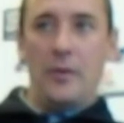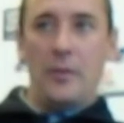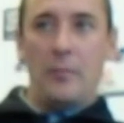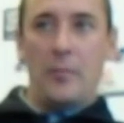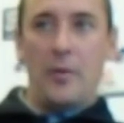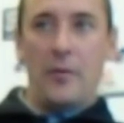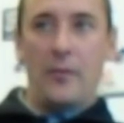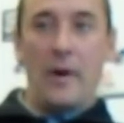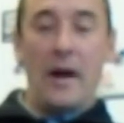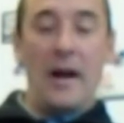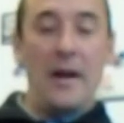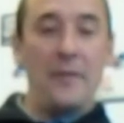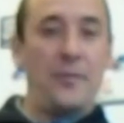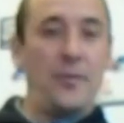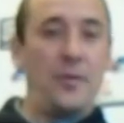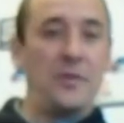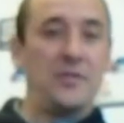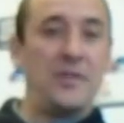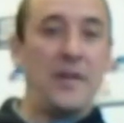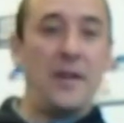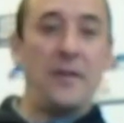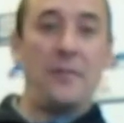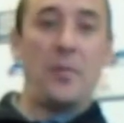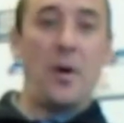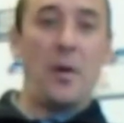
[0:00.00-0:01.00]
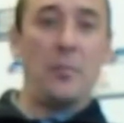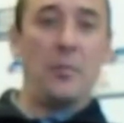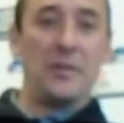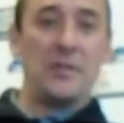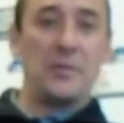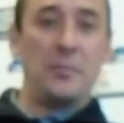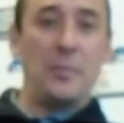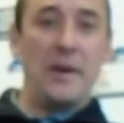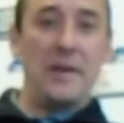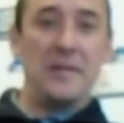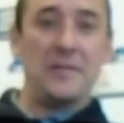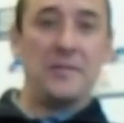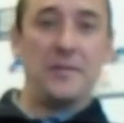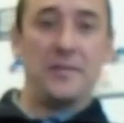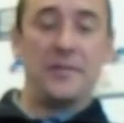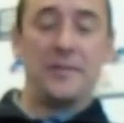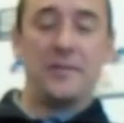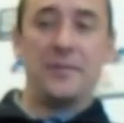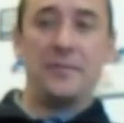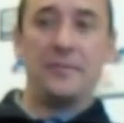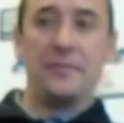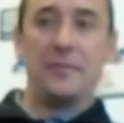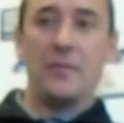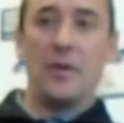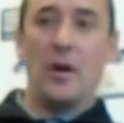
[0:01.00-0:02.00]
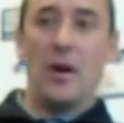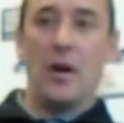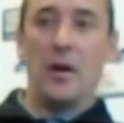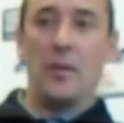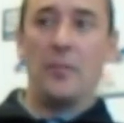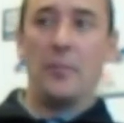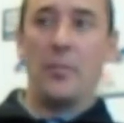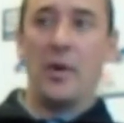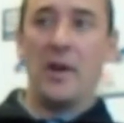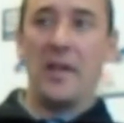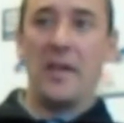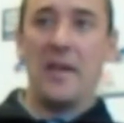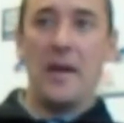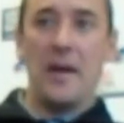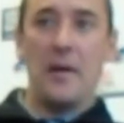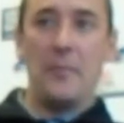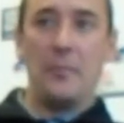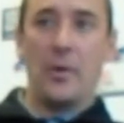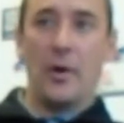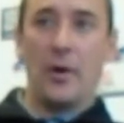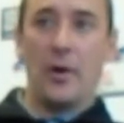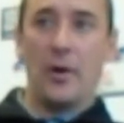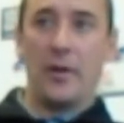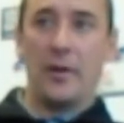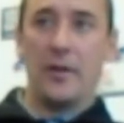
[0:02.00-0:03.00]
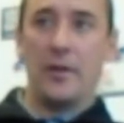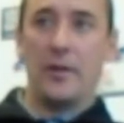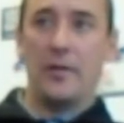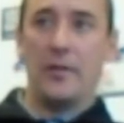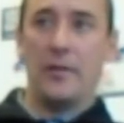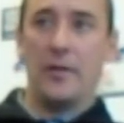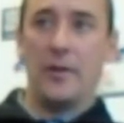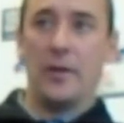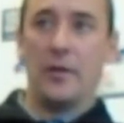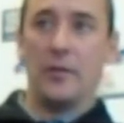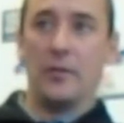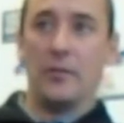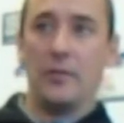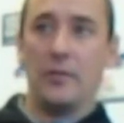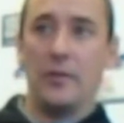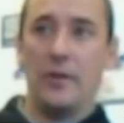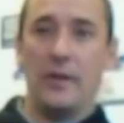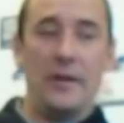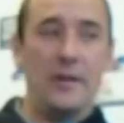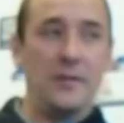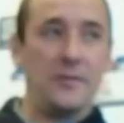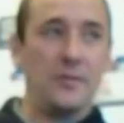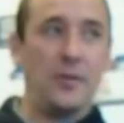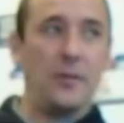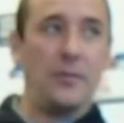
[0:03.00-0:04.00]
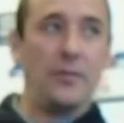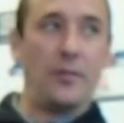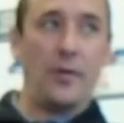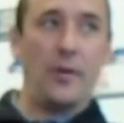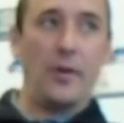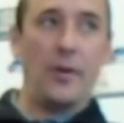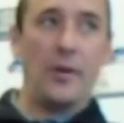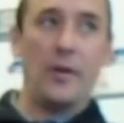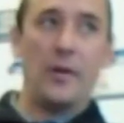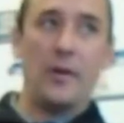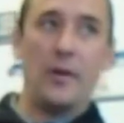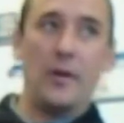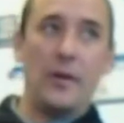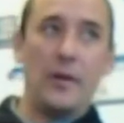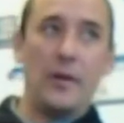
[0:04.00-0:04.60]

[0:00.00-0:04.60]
provide for safe public spaces. Brittingham Park, is over